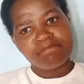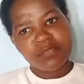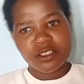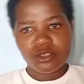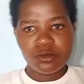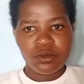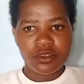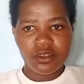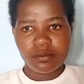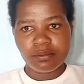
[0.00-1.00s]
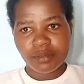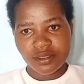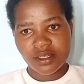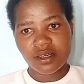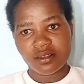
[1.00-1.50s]
And he took with him
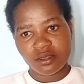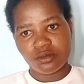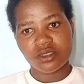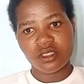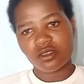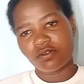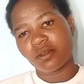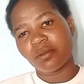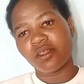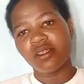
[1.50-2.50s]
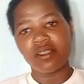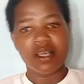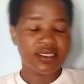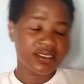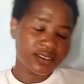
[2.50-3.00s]
Peter and the two sons of Zebedee,
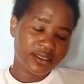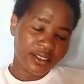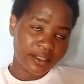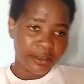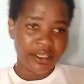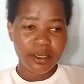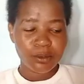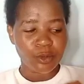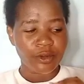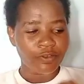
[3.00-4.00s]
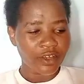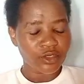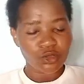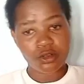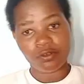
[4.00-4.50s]
and he became to be very
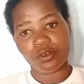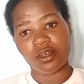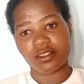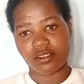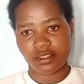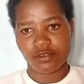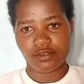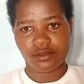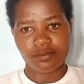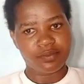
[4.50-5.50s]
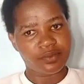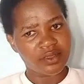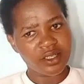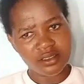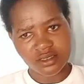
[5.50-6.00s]
sorrowful and heavy. And
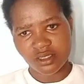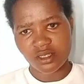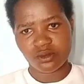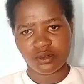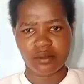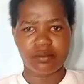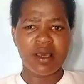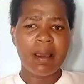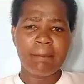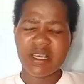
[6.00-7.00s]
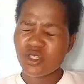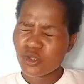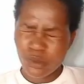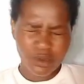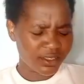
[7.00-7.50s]
then he said unto them, "My
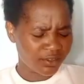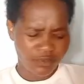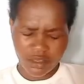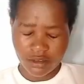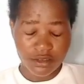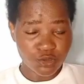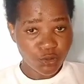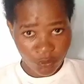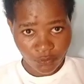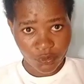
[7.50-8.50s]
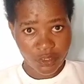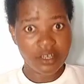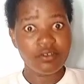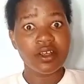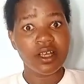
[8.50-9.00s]
soul is very sorrowful,
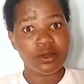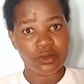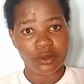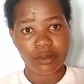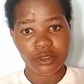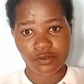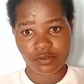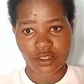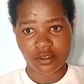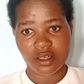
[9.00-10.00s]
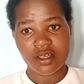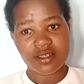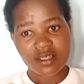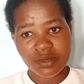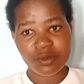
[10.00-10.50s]
even unto the point of death.
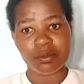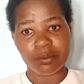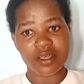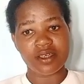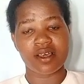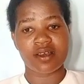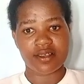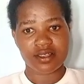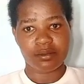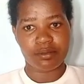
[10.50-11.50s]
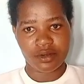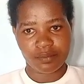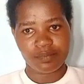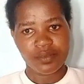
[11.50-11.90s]
Stay with me here as I pray."